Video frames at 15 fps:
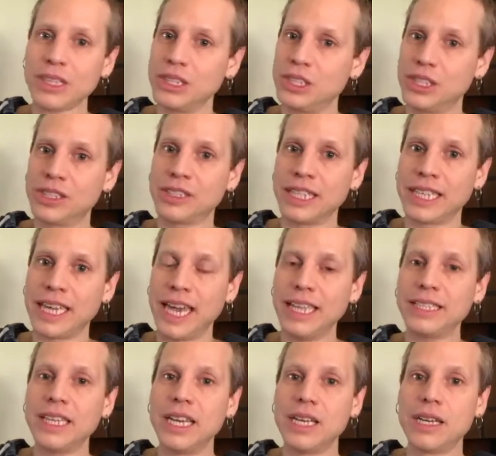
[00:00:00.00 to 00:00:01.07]
just in
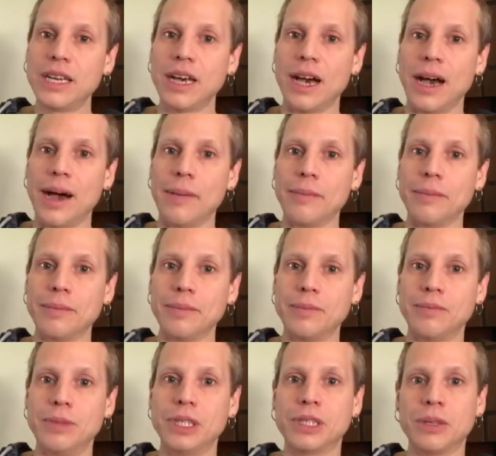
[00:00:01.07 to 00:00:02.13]
case,
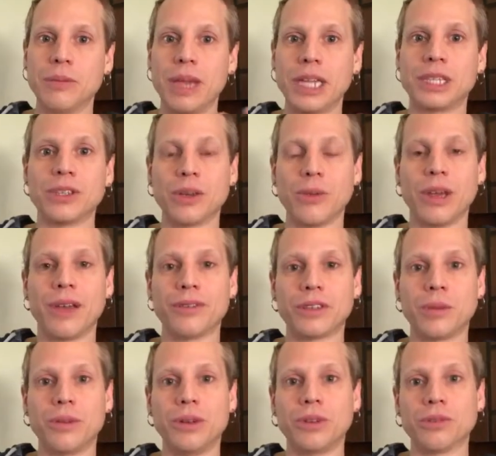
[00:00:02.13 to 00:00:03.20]
just to make sure that we have
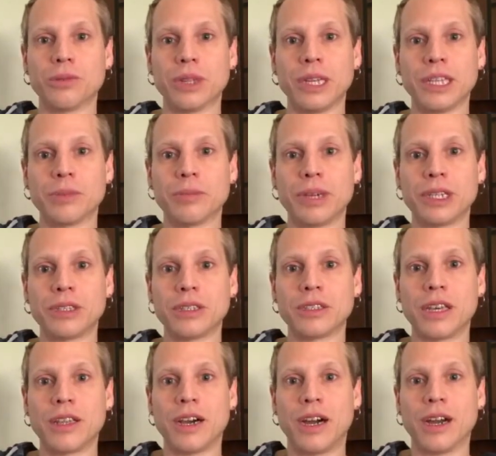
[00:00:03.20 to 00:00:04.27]
someone who's really a
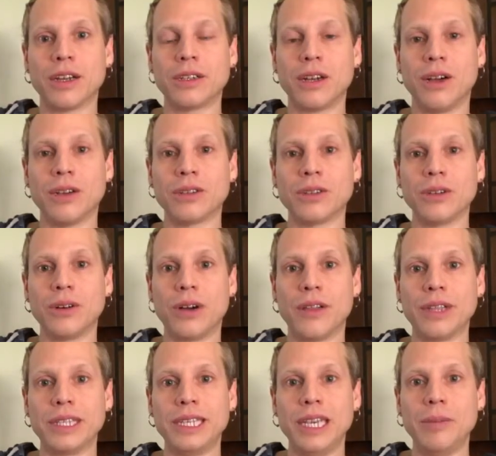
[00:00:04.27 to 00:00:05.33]
specialist on the heart also
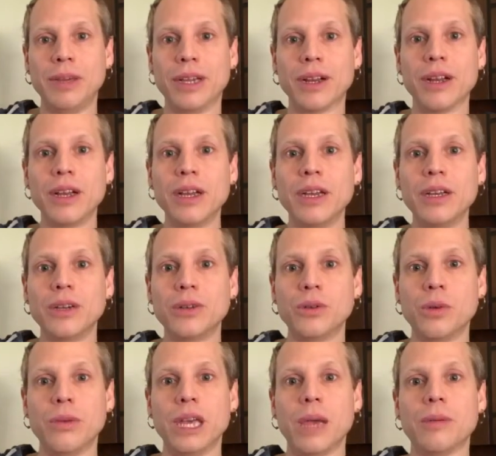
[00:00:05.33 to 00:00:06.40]
on the team here, who
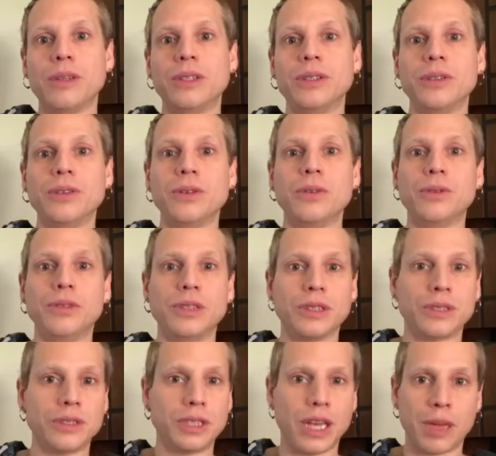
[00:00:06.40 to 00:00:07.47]
will be able to
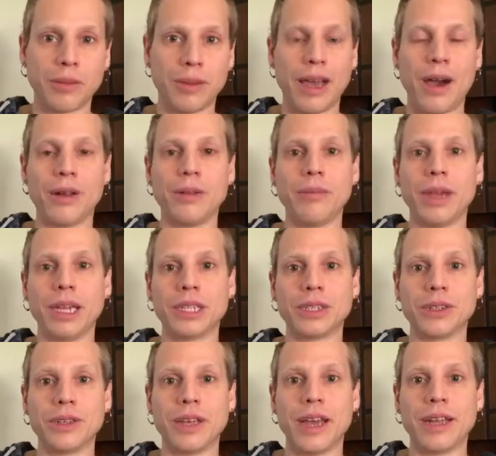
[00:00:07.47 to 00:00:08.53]
just check me out and make
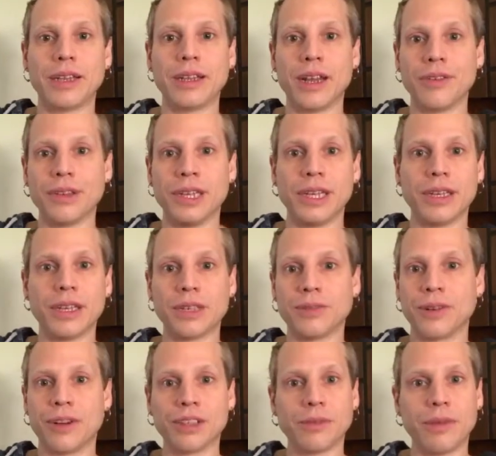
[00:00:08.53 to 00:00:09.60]
sure that everything as
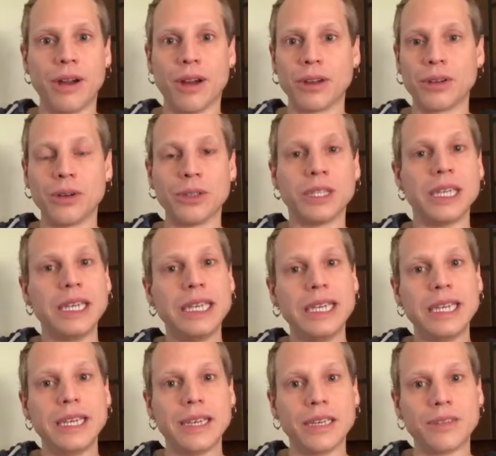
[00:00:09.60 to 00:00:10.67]
far as my heart goes
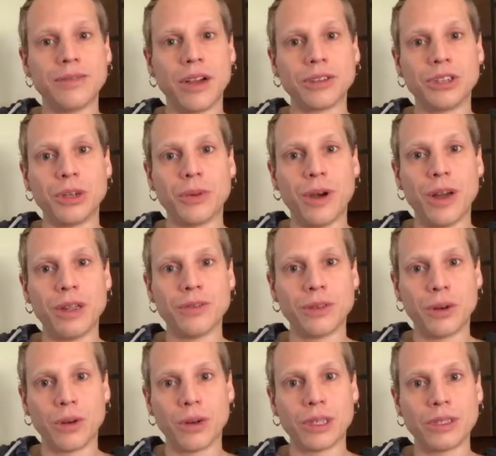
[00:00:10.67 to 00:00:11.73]
is functioning well.
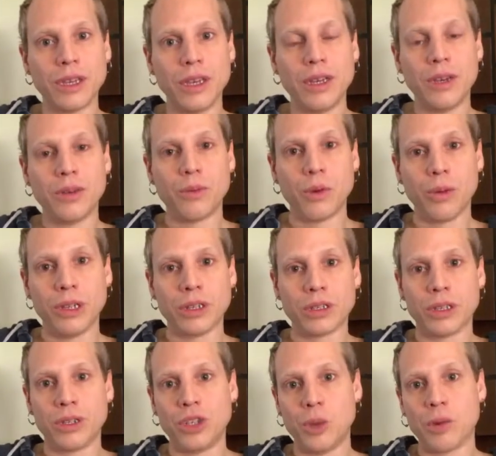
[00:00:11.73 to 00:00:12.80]
Of course, when we took
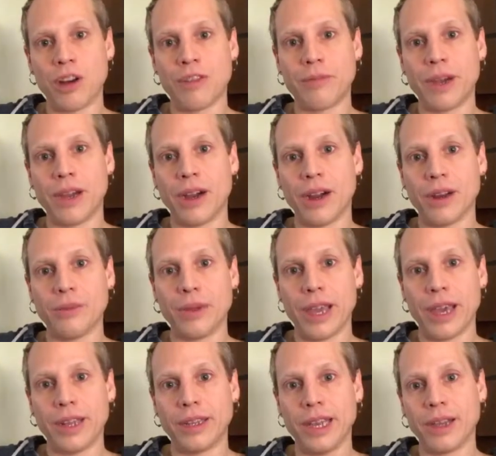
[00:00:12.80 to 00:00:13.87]
the tumor off my heart, we
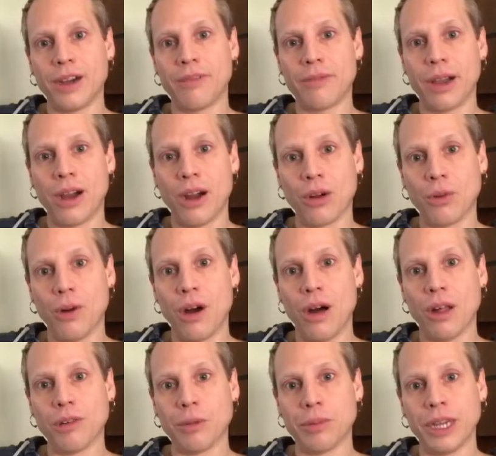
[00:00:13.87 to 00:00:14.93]
had to take off my heart
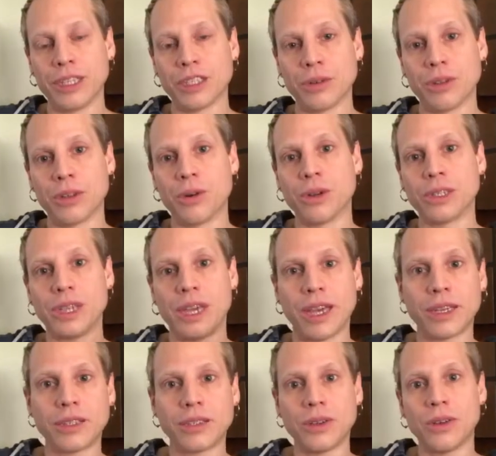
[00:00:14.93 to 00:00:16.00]
wall and replace it with
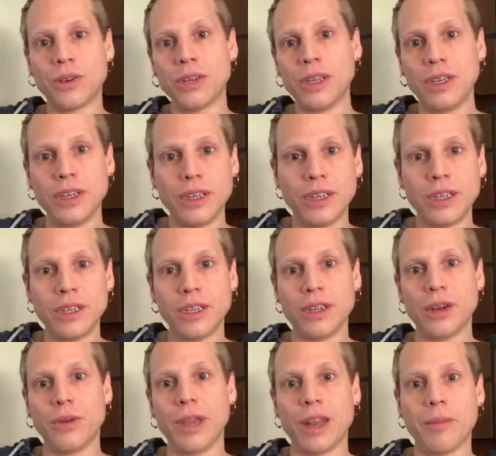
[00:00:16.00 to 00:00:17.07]
Cortex. So,
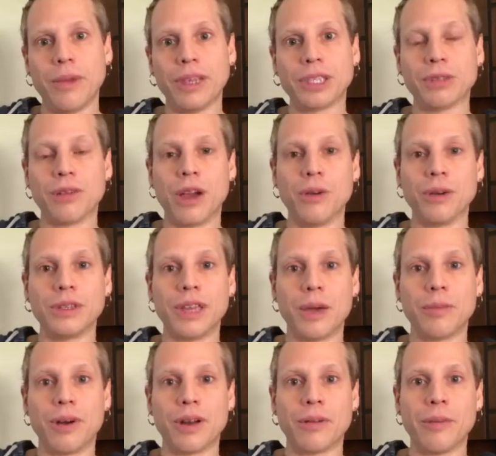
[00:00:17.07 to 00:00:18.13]
we had to mess around with
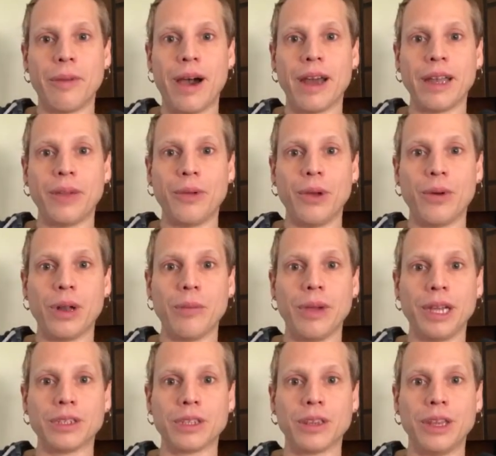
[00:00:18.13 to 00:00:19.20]
that part of the body. We want to
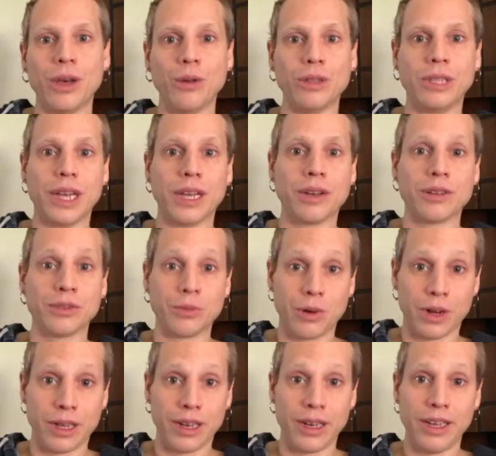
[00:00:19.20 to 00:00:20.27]
make sure that the old ticker is
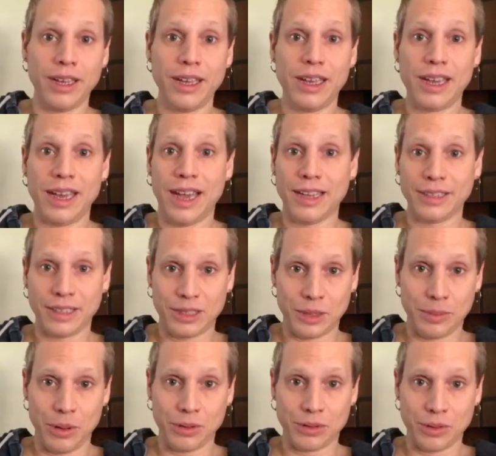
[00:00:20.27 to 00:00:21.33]
working as it's
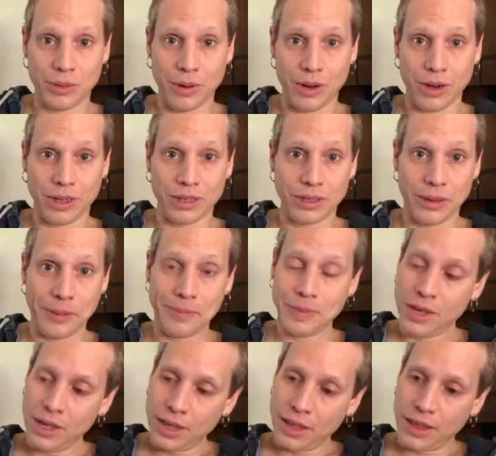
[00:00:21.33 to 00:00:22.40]
supposed to work. So
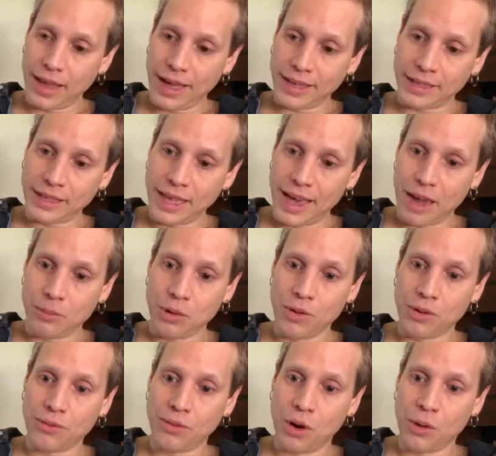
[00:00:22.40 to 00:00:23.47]
that's that
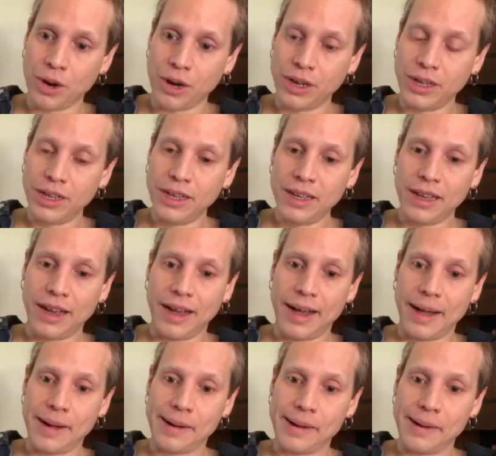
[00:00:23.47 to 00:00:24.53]
moving forward.
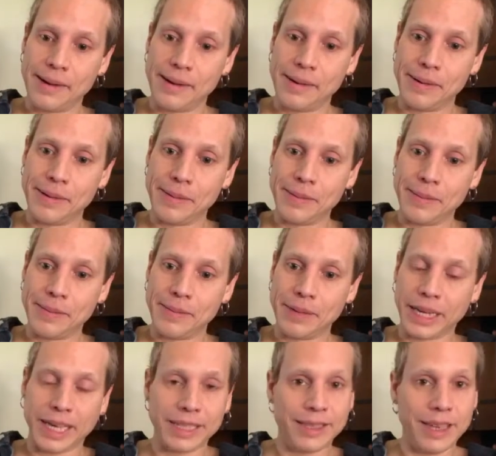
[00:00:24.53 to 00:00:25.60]

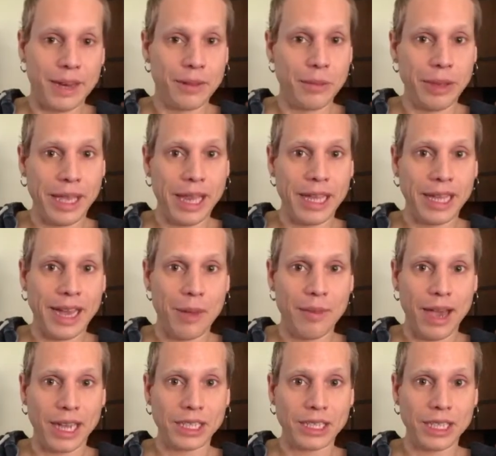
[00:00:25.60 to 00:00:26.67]
Like I said at the beginning,
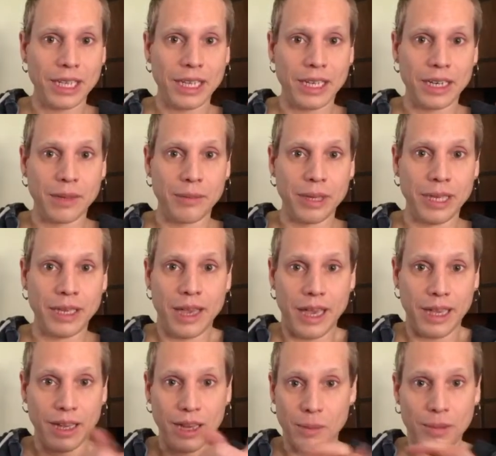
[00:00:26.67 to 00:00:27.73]
I'm actually going to be
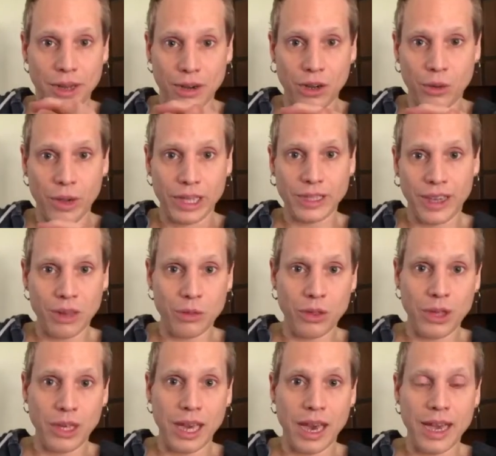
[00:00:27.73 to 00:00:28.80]
hanging up here in a quick second
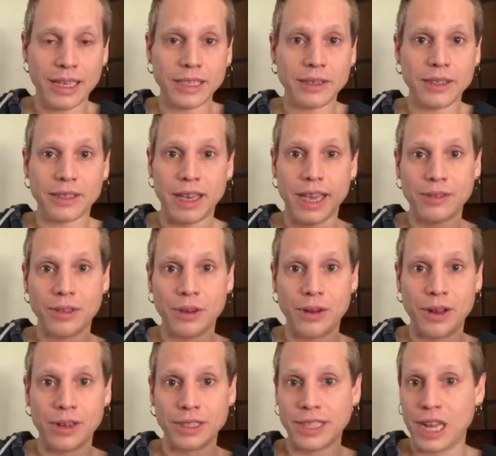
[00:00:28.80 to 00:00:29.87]
with you guys because I have to
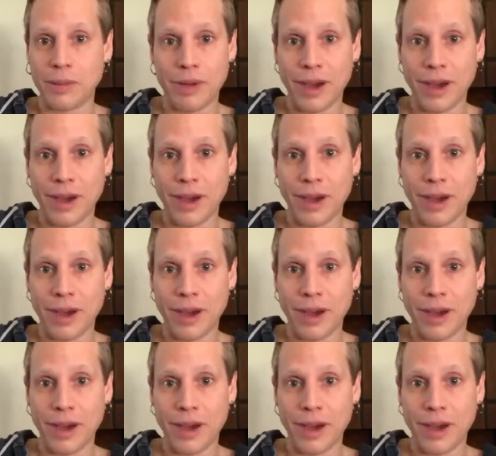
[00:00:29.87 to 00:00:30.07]
go down to Santa